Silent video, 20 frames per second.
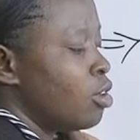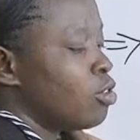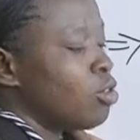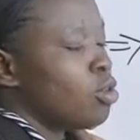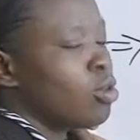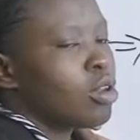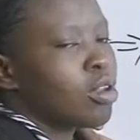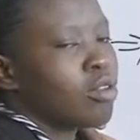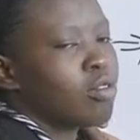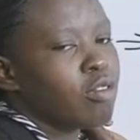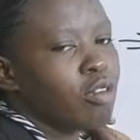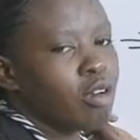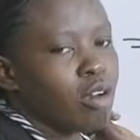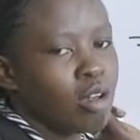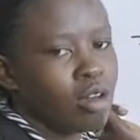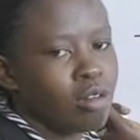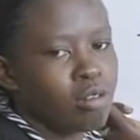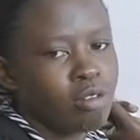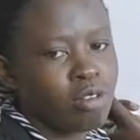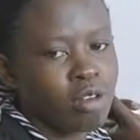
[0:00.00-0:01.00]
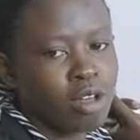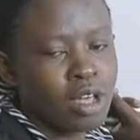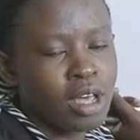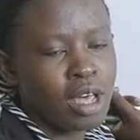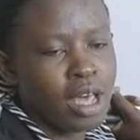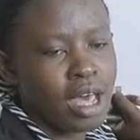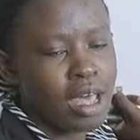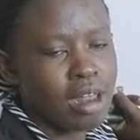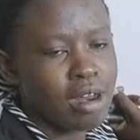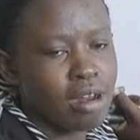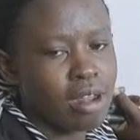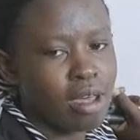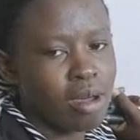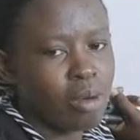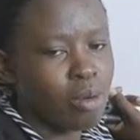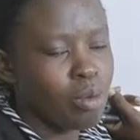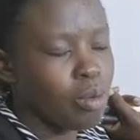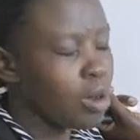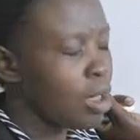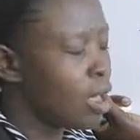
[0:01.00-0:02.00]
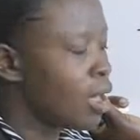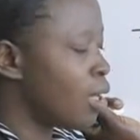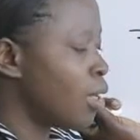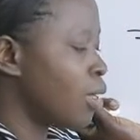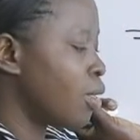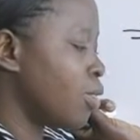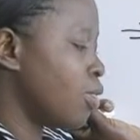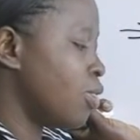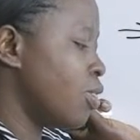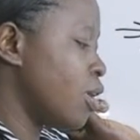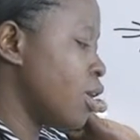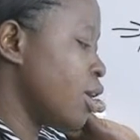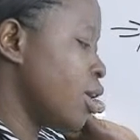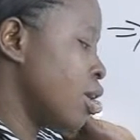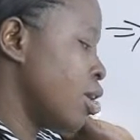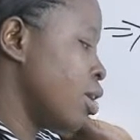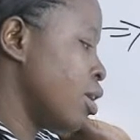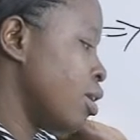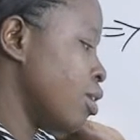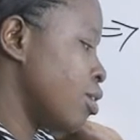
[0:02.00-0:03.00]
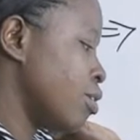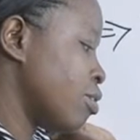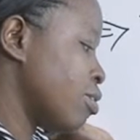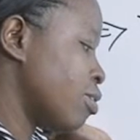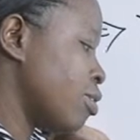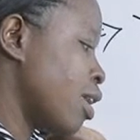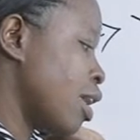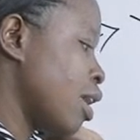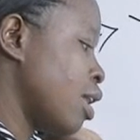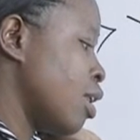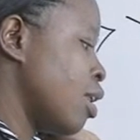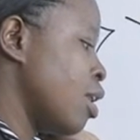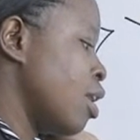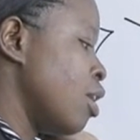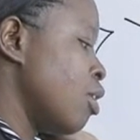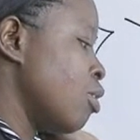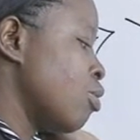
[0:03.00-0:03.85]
to revolve around the sun.